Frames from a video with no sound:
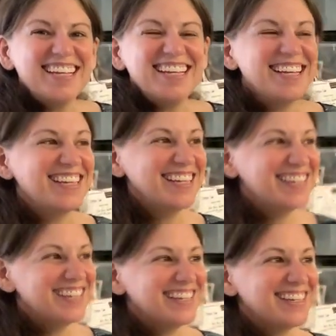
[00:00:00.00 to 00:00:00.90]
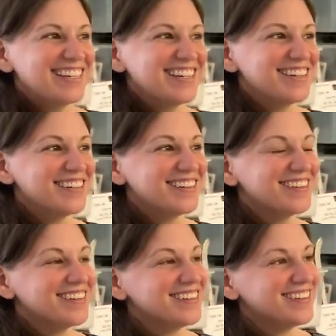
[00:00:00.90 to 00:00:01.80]

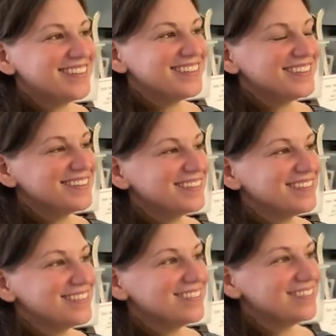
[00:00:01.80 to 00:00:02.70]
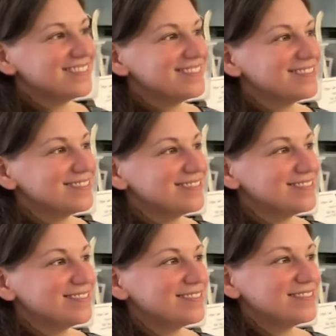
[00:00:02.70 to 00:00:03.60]

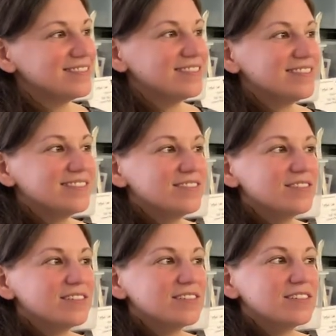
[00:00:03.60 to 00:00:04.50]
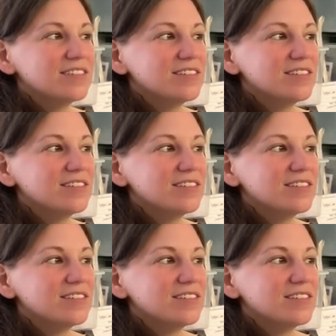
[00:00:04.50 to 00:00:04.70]
(not speaking)